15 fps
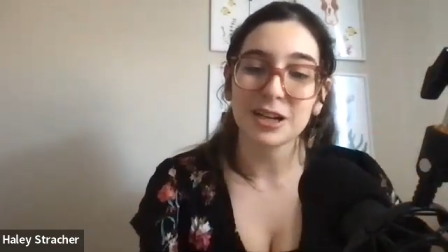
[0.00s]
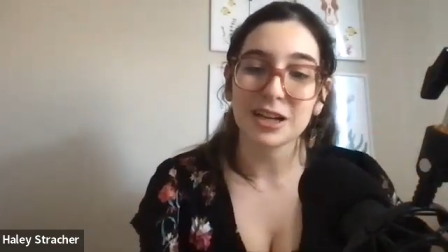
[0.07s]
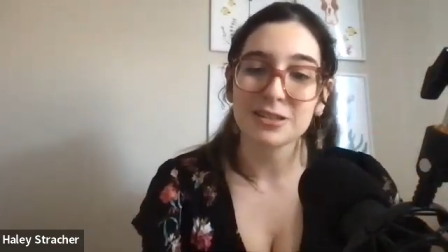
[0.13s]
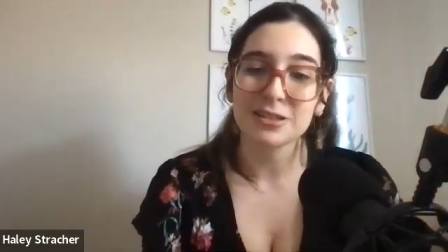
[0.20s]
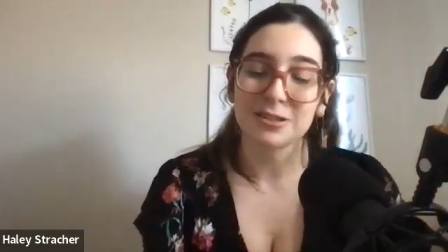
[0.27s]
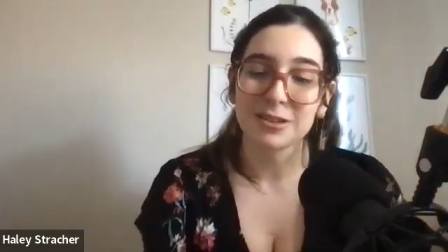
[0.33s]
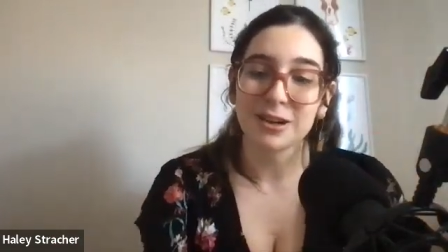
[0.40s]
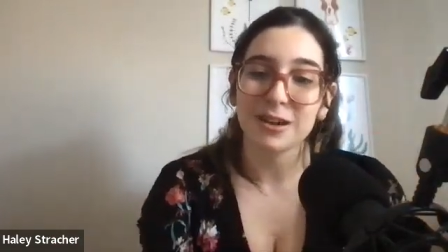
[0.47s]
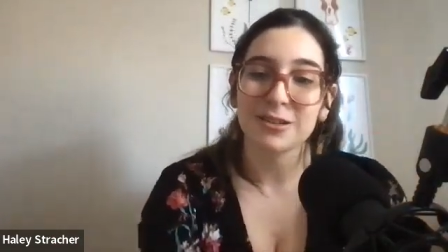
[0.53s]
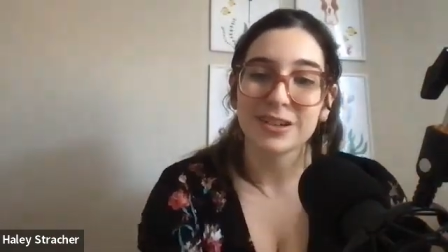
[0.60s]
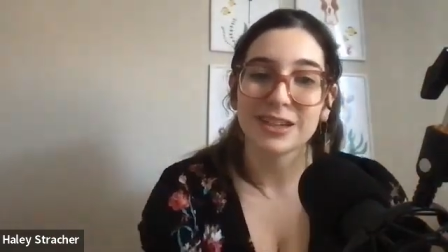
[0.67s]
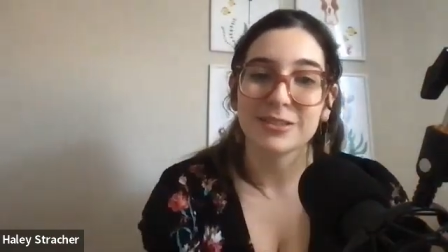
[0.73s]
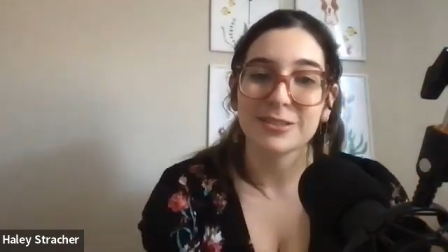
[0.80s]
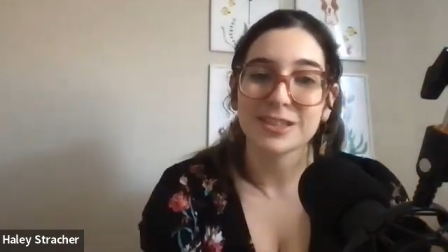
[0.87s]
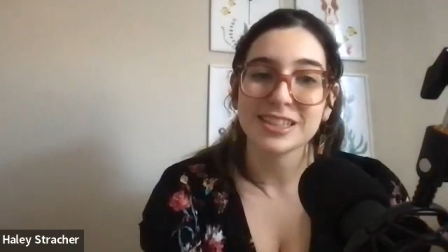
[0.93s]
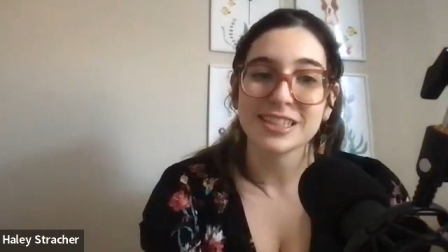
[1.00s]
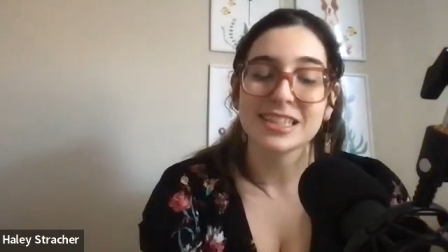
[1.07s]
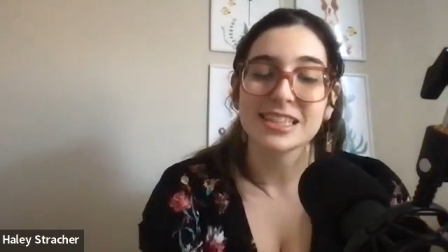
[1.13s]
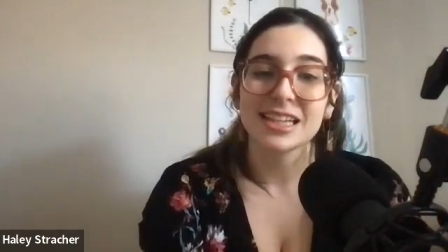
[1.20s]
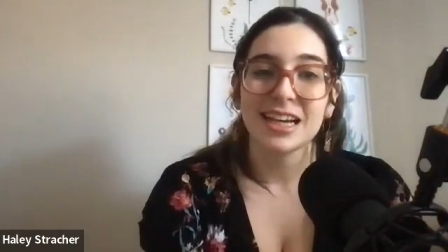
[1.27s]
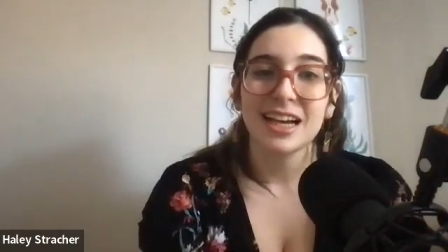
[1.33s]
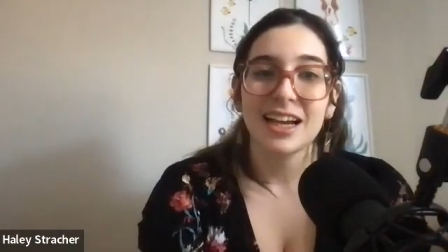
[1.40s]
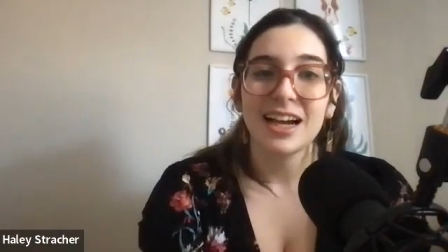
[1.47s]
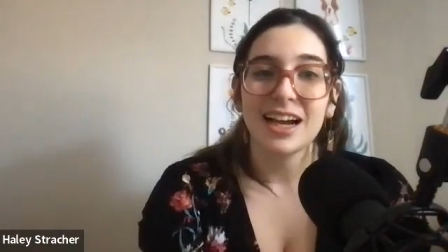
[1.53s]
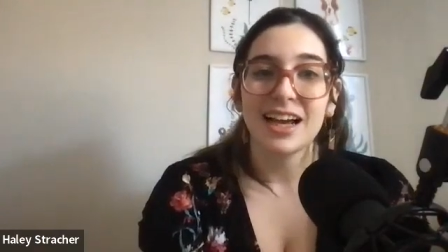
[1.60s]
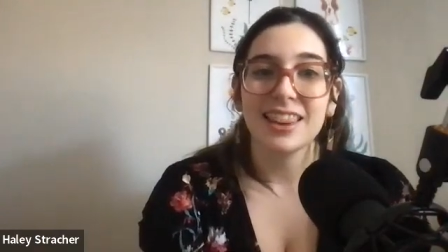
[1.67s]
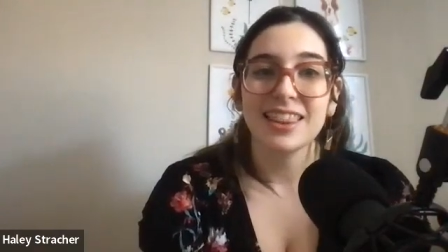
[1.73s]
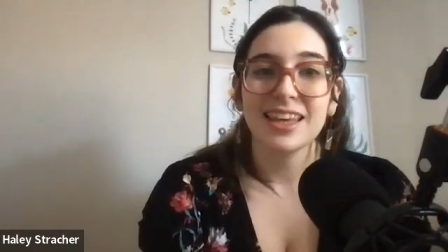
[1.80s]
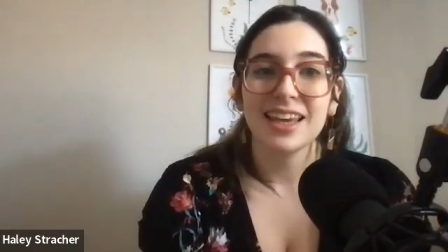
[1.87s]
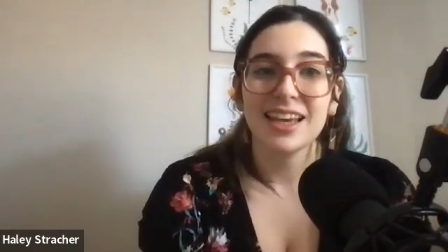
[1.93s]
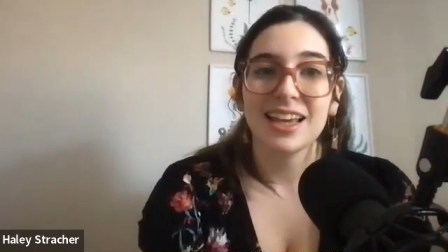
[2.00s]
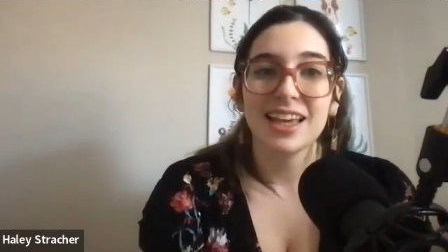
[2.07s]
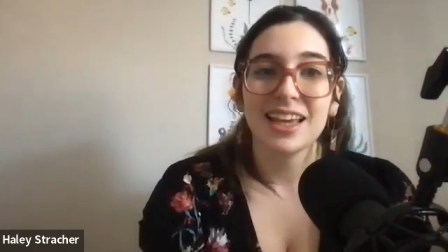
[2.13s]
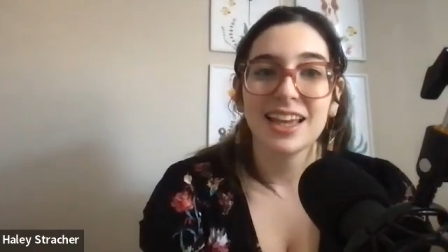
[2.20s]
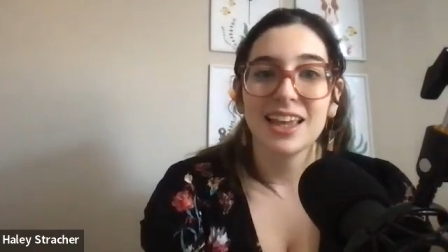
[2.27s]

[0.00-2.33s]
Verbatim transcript: and growing which is i think